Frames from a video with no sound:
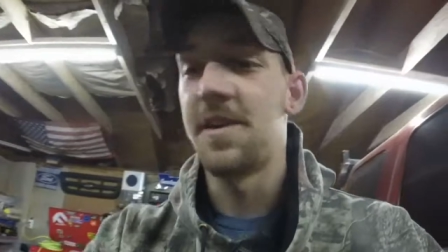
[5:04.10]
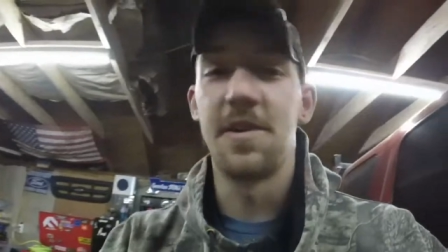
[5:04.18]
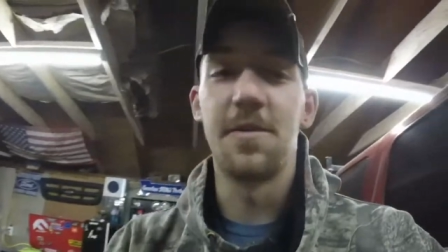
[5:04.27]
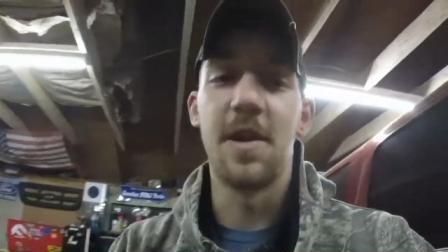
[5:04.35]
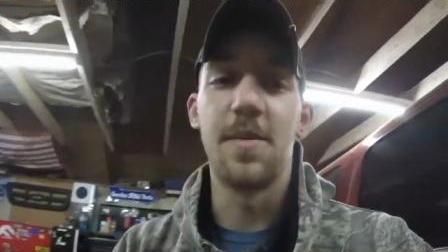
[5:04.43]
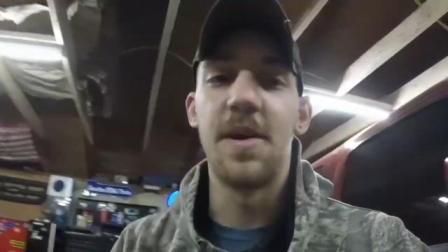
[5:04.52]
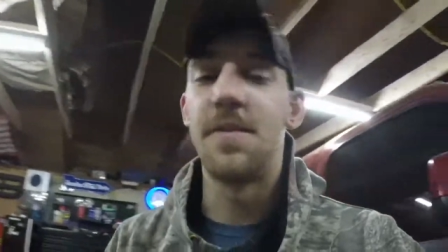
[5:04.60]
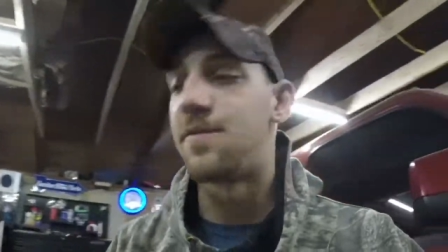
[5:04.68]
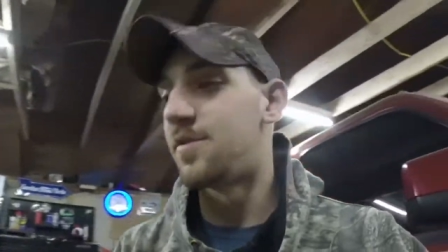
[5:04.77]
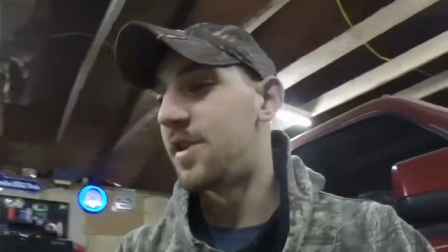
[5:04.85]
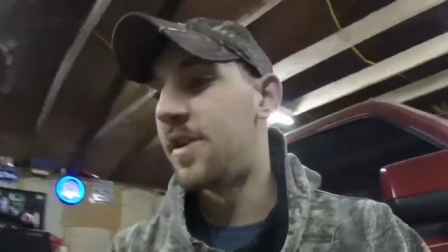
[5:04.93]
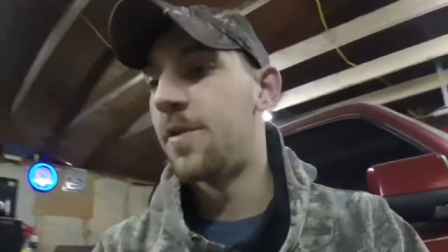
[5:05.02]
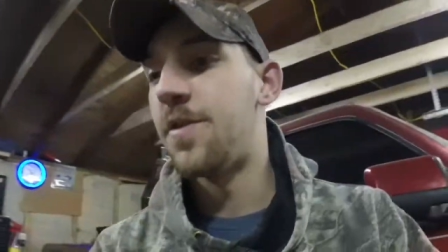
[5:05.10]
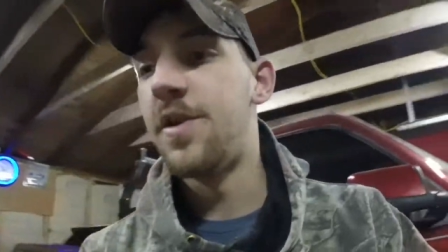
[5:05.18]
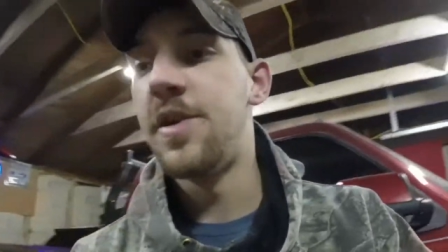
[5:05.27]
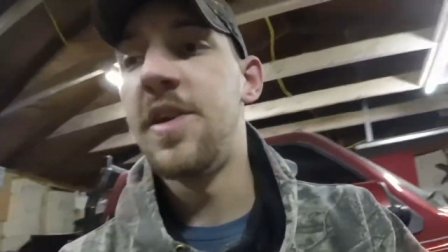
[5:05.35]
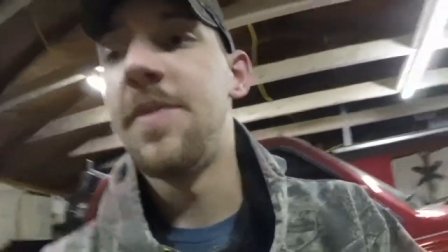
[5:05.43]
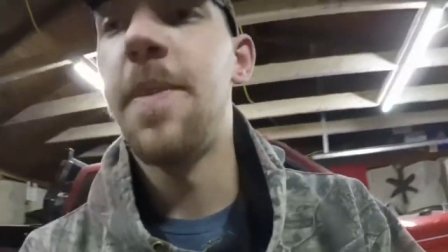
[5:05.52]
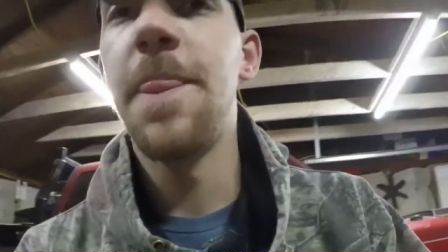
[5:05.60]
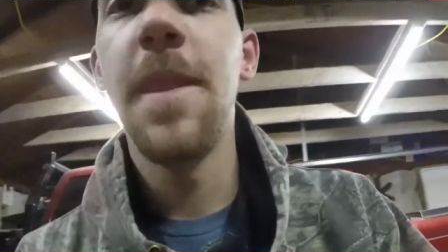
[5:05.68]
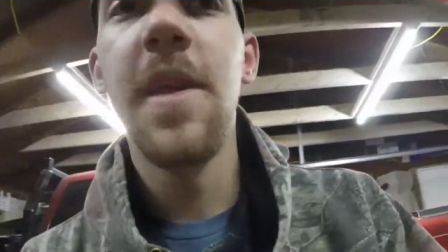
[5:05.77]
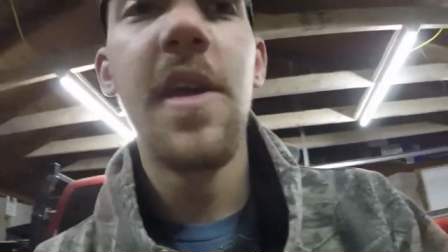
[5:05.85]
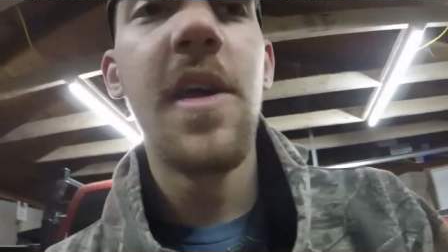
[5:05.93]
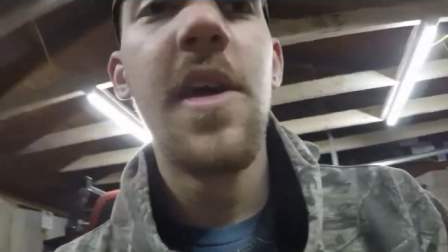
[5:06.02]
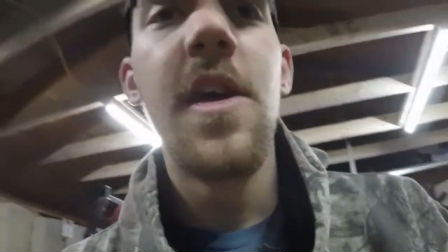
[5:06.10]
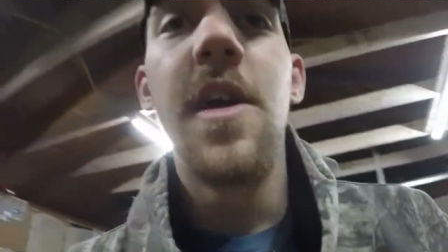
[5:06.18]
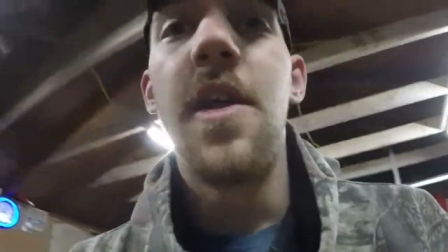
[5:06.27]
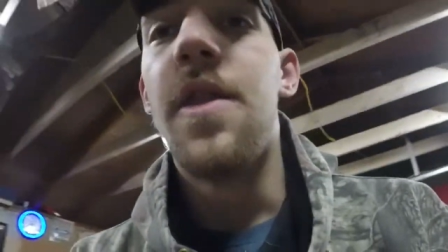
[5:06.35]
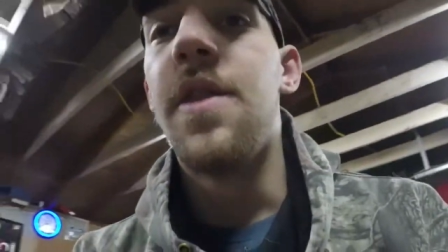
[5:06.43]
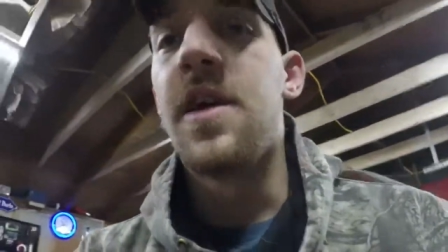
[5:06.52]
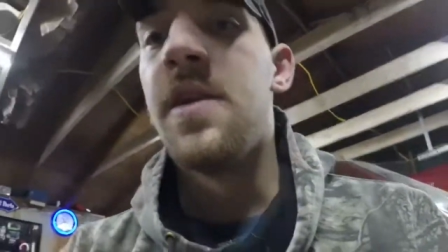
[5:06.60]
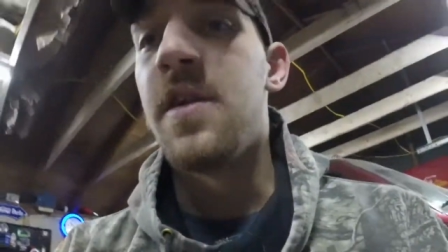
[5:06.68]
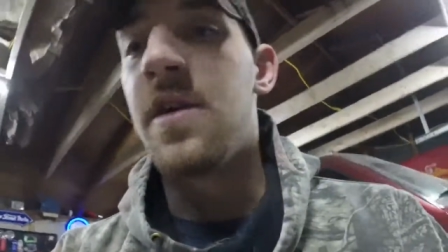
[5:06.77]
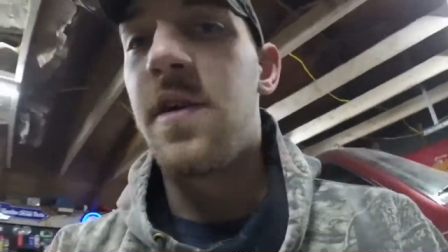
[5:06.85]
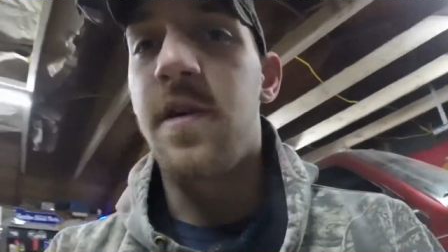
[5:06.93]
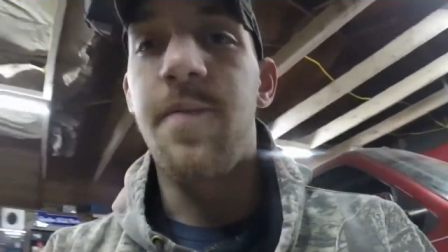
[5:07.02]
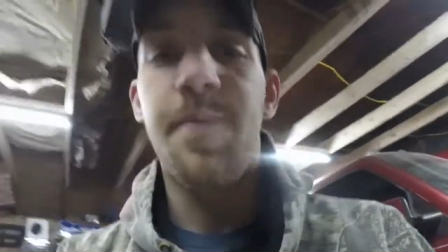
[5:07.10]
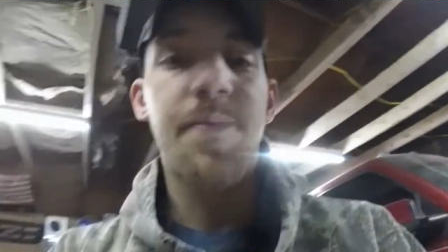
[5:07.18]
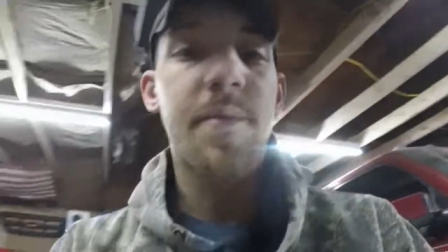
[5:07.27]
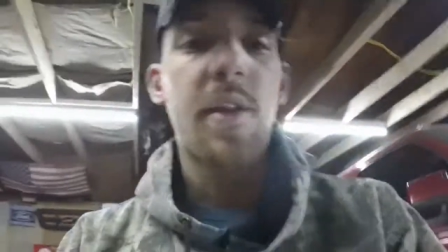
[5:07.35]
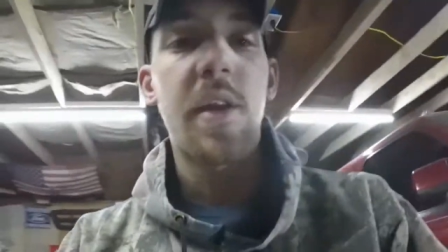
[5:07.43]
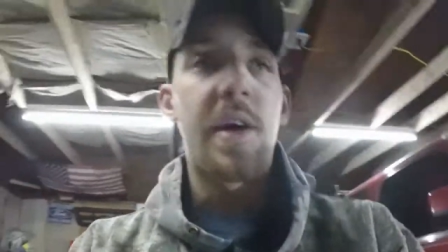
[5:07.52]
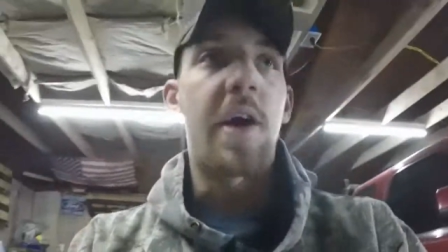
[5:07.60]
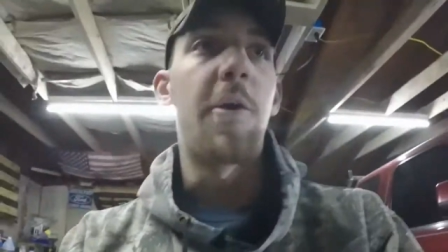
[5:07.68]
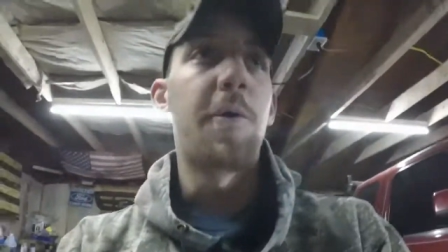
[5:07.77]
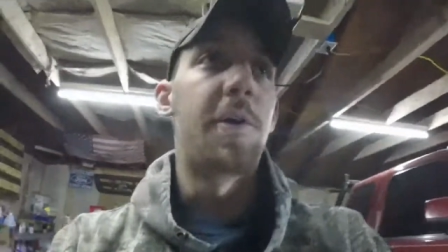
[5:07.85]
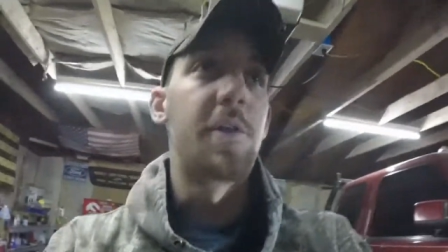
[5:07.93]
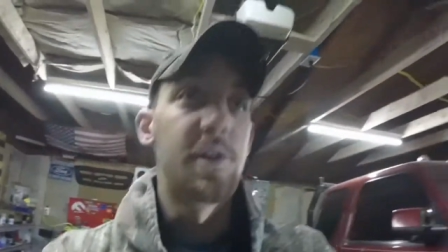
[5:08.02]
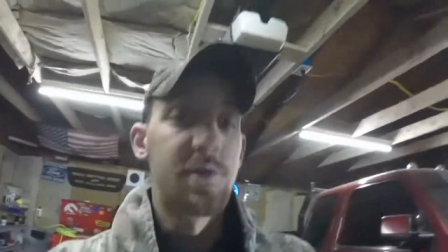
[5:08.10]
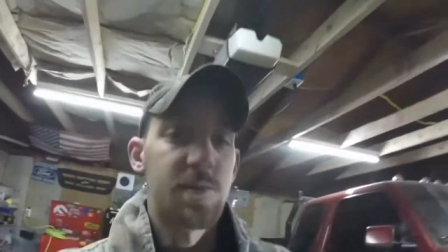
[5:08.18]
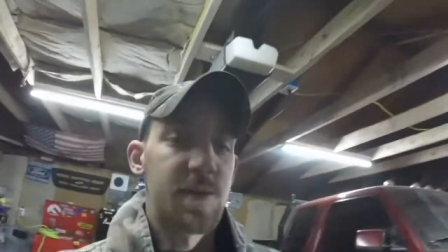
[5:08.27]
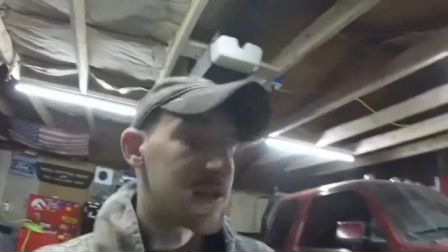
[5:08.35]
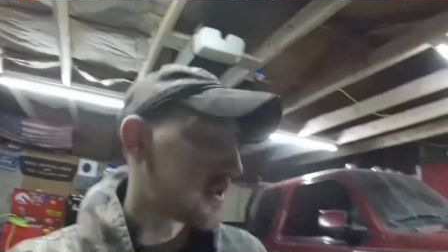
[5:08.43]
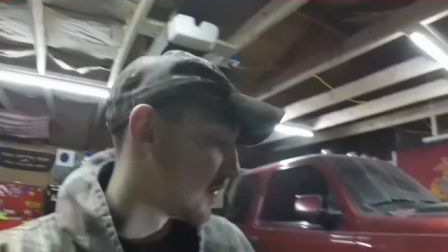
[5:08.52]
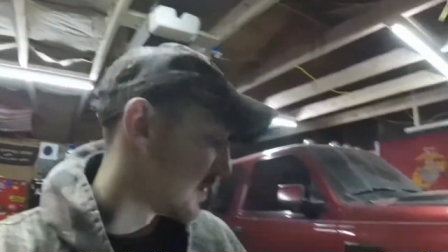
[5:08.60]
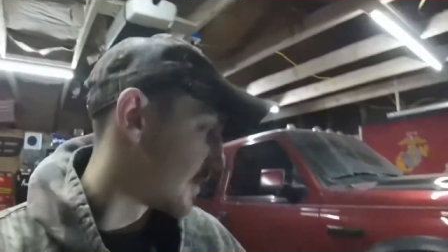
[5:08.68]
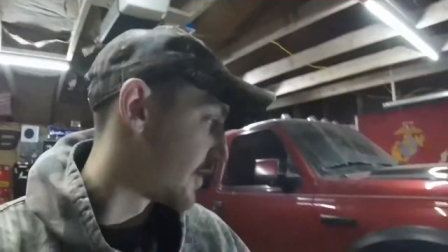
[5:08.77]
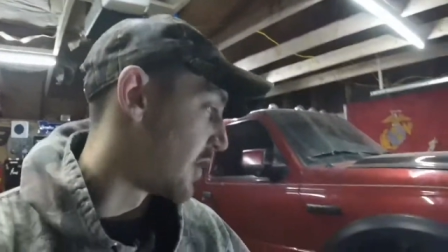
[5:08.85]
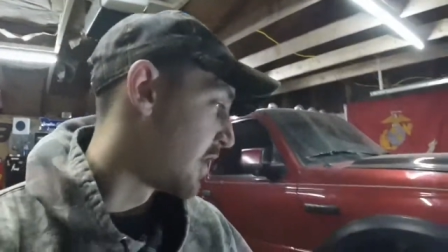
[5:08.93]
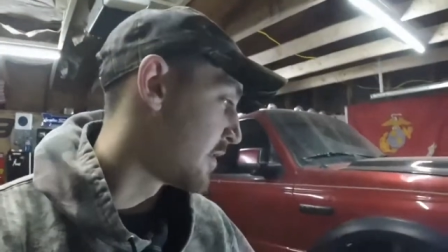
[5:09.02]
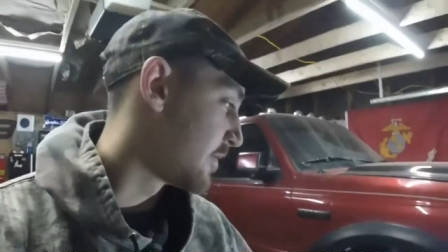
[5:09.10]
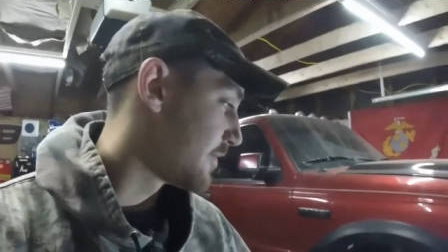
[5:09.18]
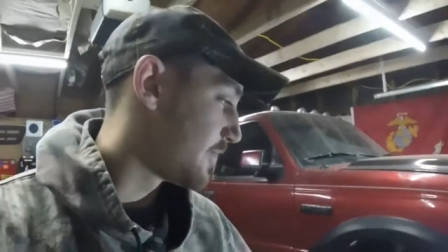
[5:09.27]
under what I paid for the Dana 30. then. Uh, I ordered leaf springs for the front.